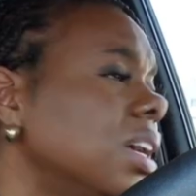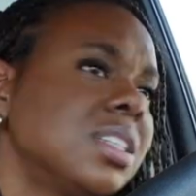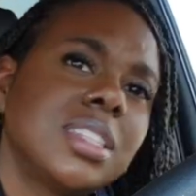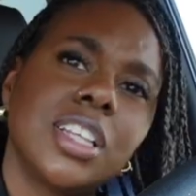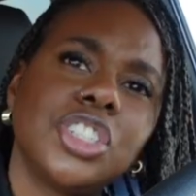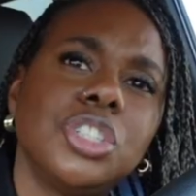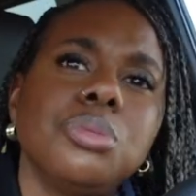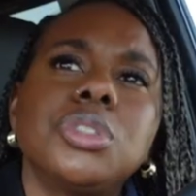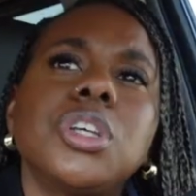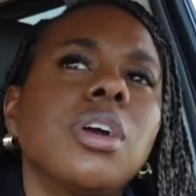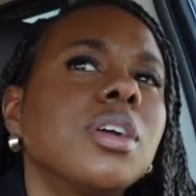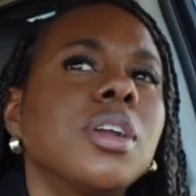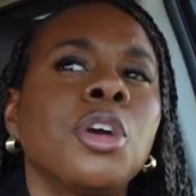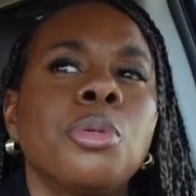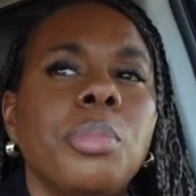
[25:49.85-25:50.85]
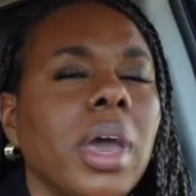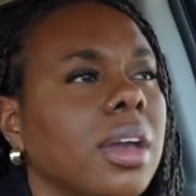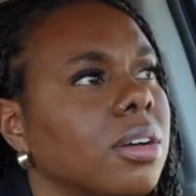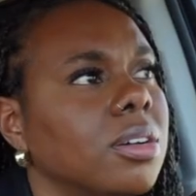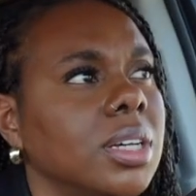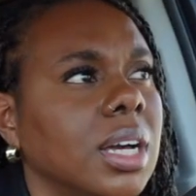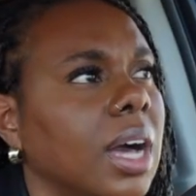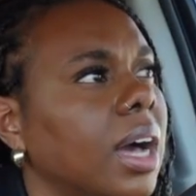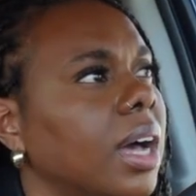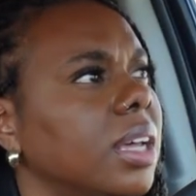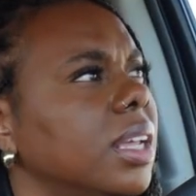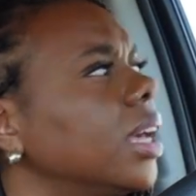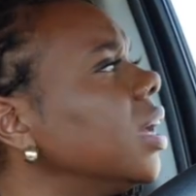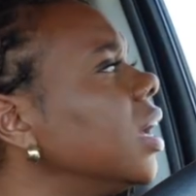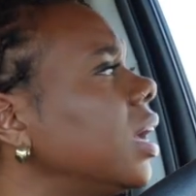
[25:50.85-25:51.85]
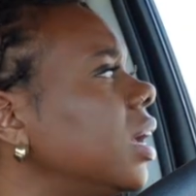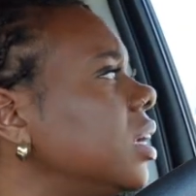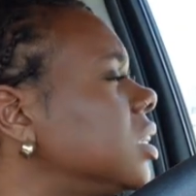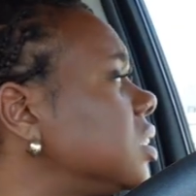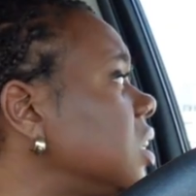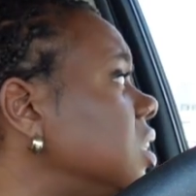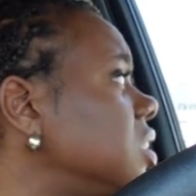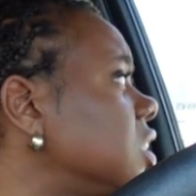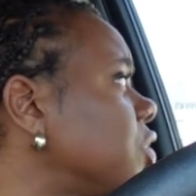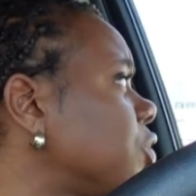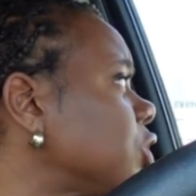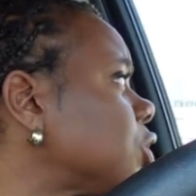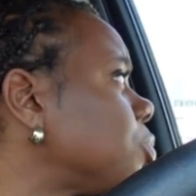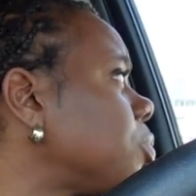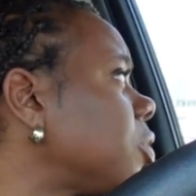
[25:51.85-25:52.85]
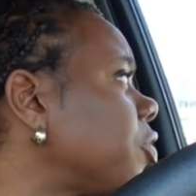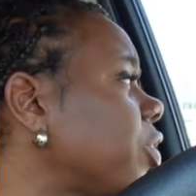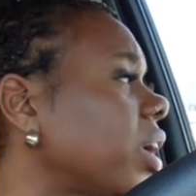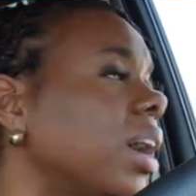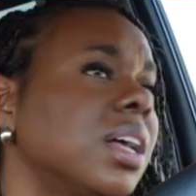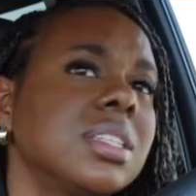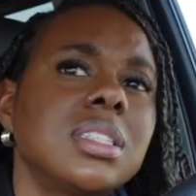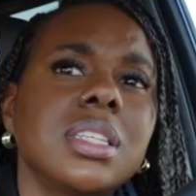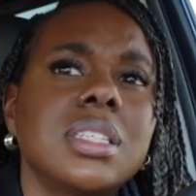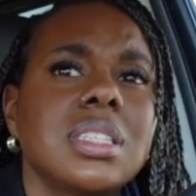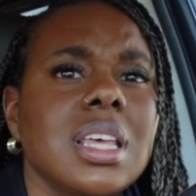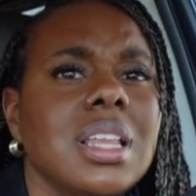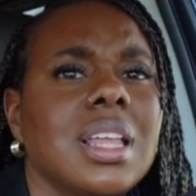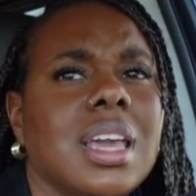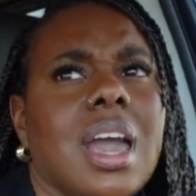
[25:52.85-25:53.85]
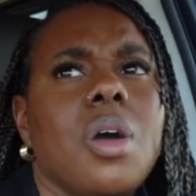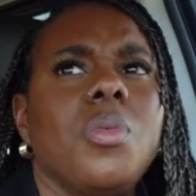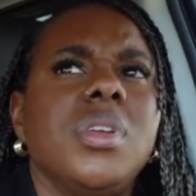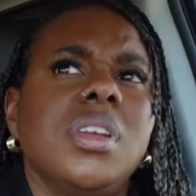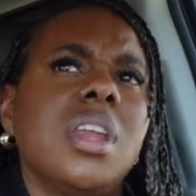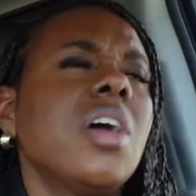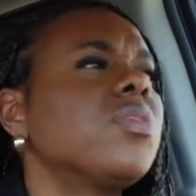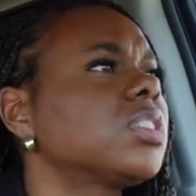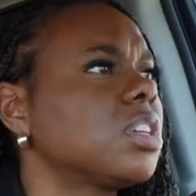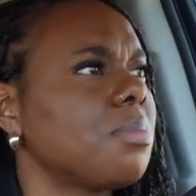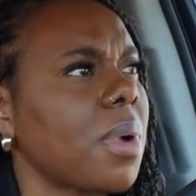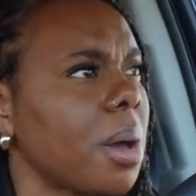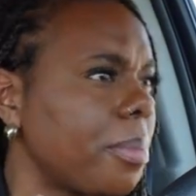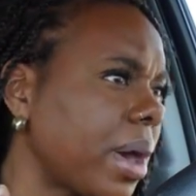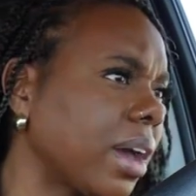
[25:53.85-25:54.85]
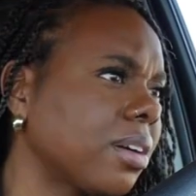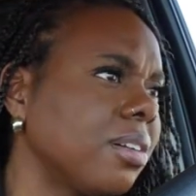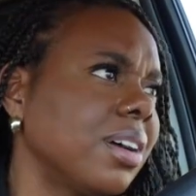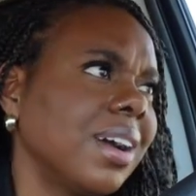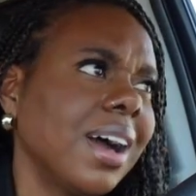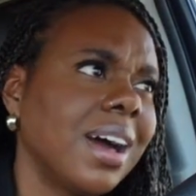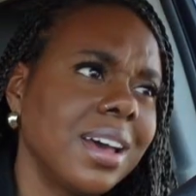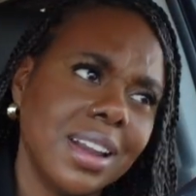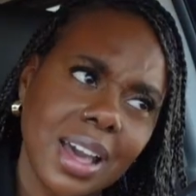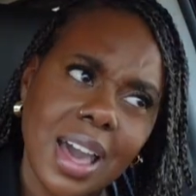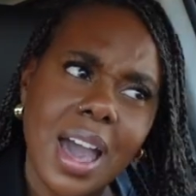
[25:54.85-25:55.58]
That she would turn her back on God. And it's easy for us to say, like, I would never turn my back on God.